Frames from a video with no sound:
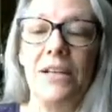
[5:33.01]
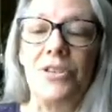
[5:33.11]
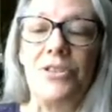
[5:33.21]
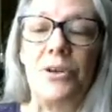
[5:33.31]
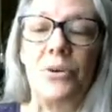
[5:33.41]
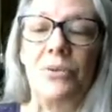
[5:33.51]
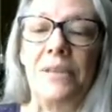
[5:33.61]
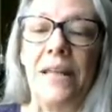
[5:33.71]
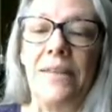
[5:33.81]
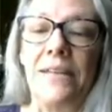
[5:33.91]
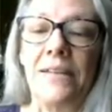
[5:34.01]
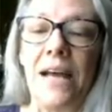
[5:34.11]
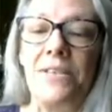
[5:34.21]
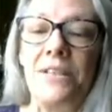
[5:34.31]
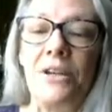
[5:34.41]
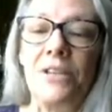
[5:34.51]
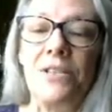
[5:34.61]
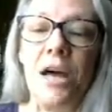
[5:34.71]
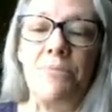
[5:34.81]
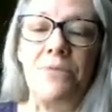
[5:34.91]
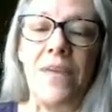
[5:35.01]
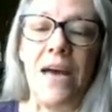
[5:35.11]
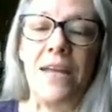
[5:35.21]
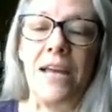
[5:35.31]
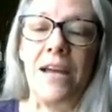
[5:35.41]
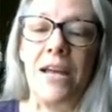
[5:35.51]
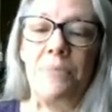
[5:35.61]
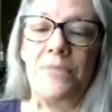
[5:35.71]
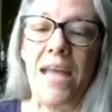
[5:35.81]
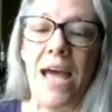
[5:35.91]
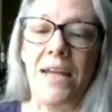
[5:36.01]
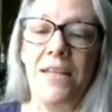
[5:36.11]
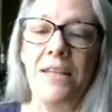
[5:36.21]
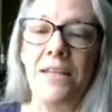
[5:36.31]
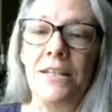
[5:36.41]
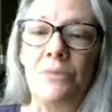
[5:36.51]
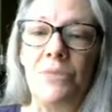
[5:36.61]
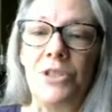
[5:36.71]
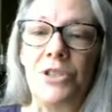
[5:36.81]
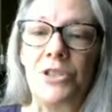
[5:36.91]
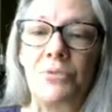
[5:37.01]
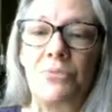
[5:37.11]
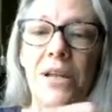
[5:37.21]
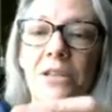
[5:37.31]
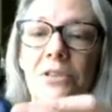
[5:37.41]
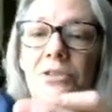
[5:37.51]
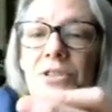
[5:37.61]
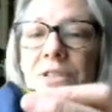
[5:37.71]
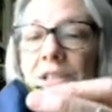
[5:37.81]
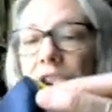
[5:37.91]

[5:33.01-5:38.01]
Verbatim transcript: So lay the elastic on top of that and I am tacking it in with just a regular stitch